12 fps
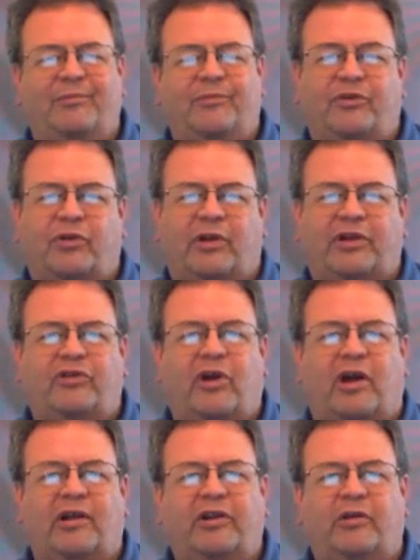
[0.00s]
So let's
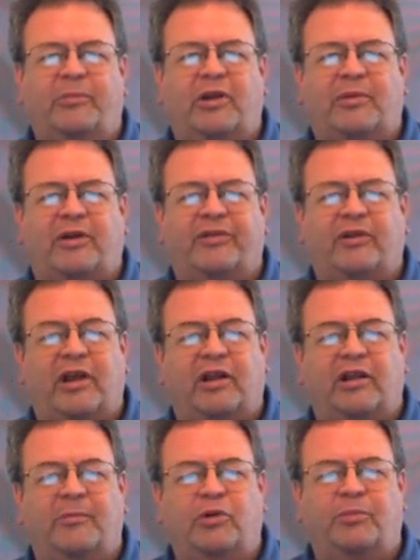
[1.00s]
talk a little bit about the
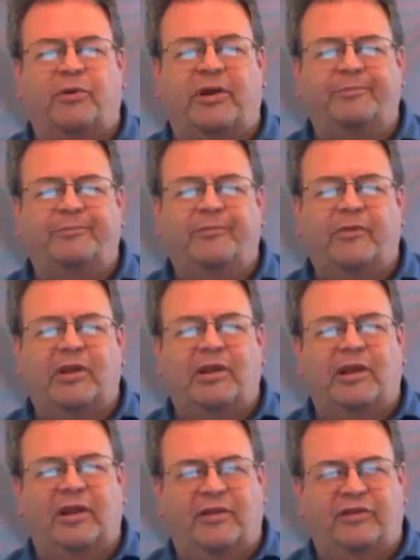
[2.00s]
daily blueprint.
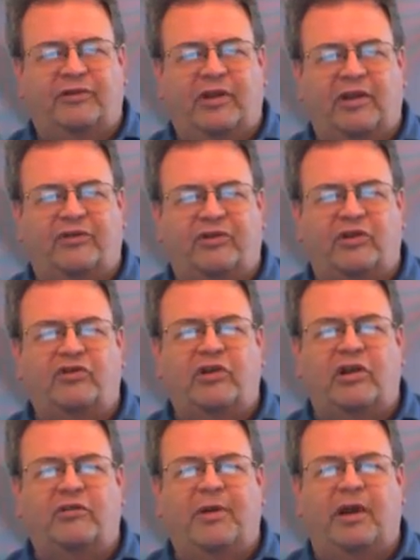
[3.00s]
In this case, this sheet of